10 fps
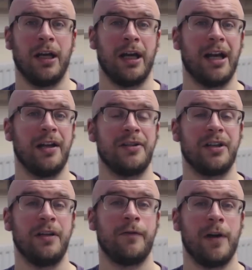
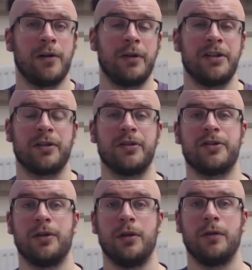has a far greater
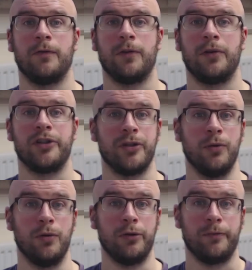concern for its
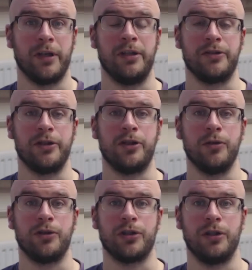own
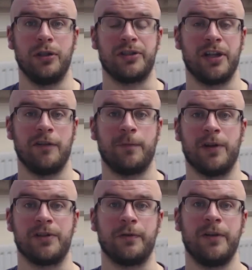institutional
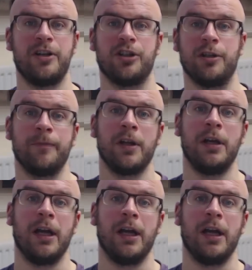self-preservation